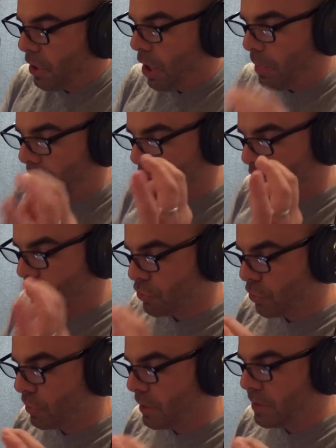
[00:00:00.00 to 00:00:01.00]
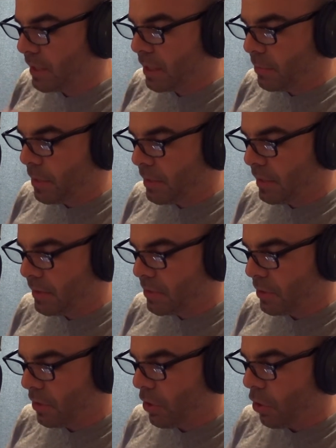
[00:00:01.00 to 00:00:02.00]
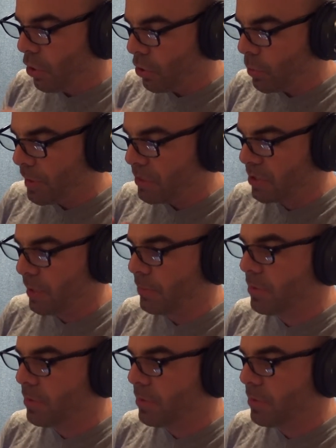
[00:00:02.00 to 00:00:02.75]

about controlling diabetes always seem